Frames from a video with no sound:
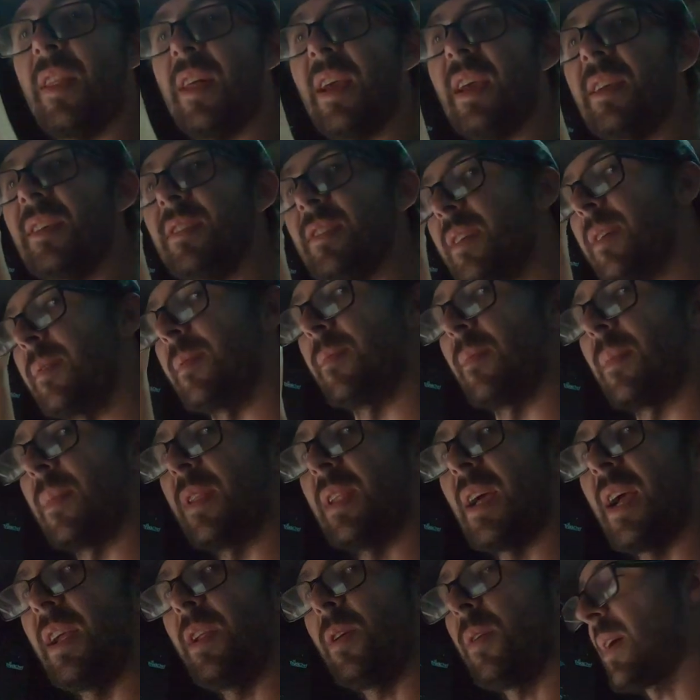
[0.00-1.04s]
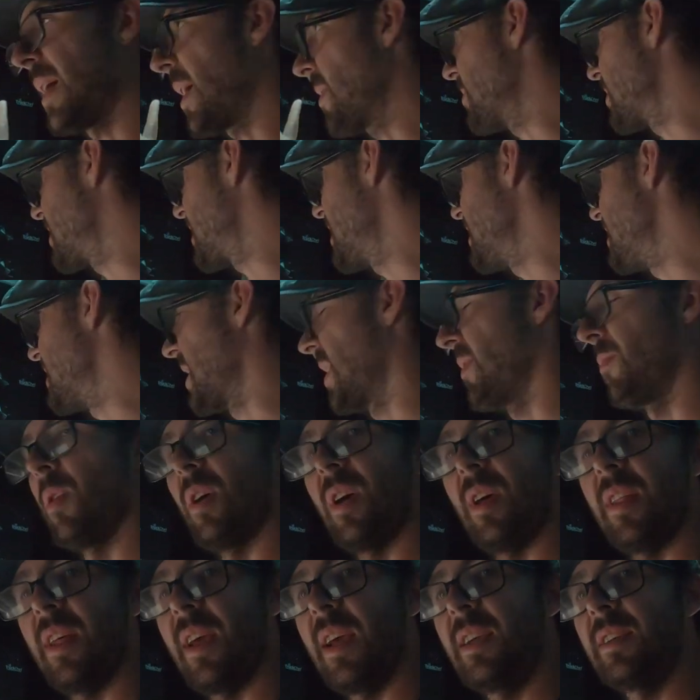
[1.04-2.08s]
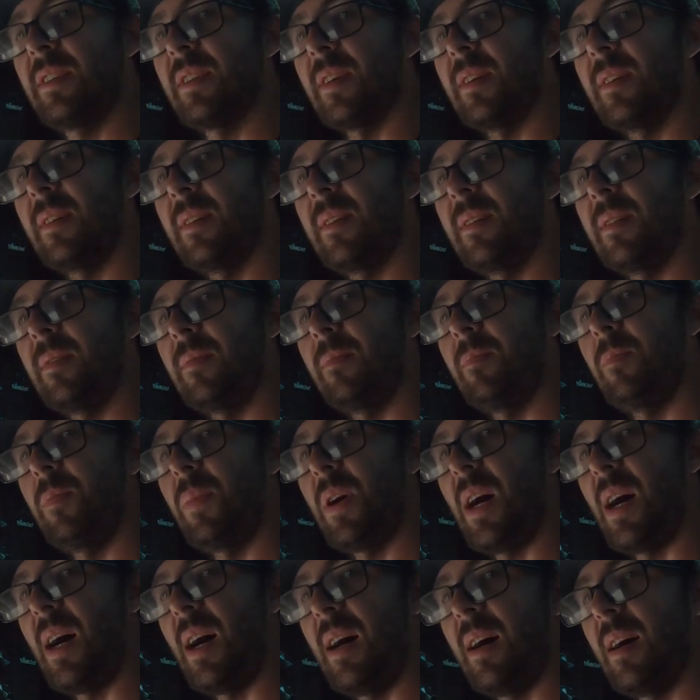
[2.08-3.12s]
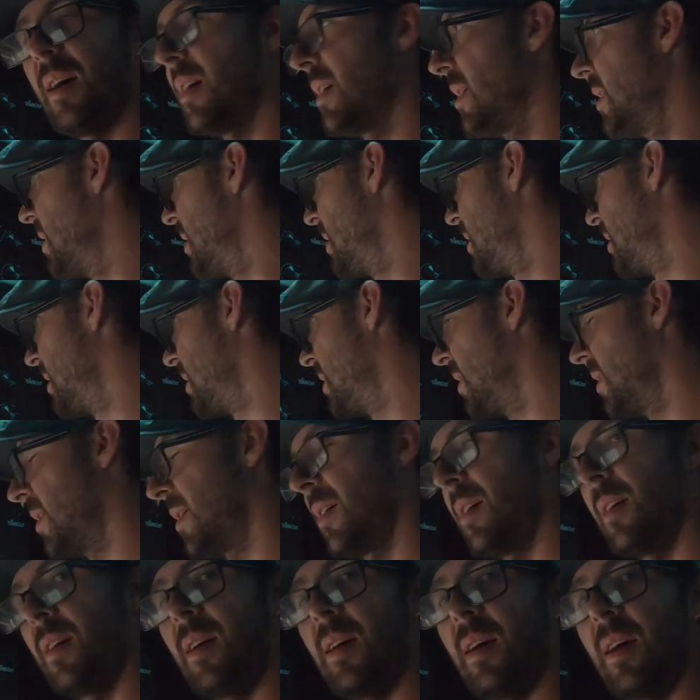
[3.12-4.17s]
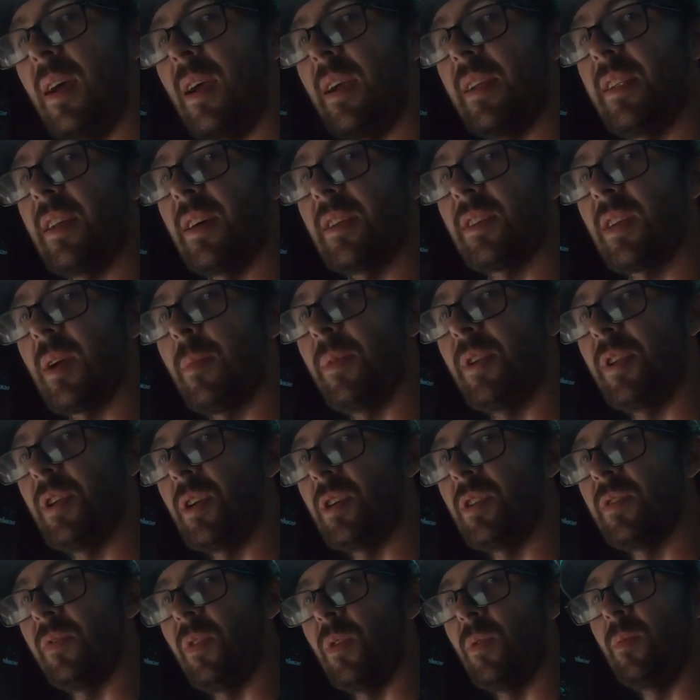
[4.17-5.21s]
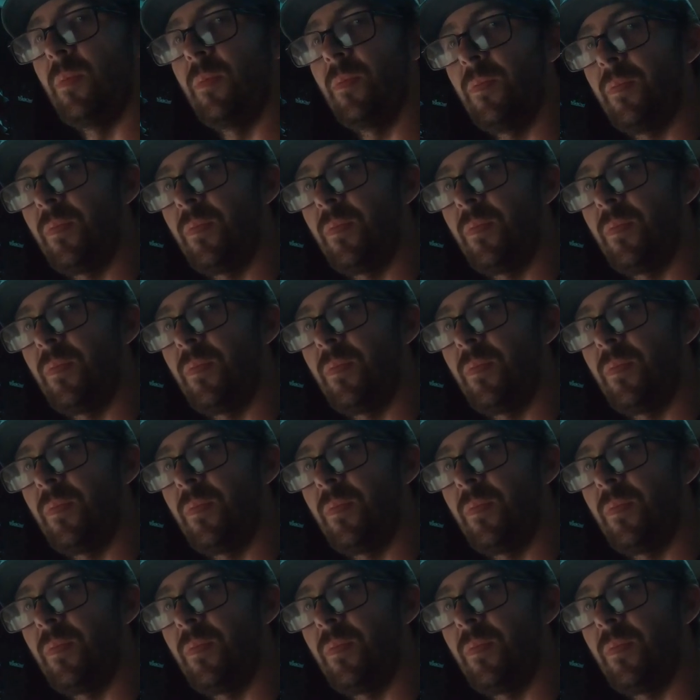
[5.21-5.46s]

of these. Now, you're not guaranteed to have one of these, but it does come in useful.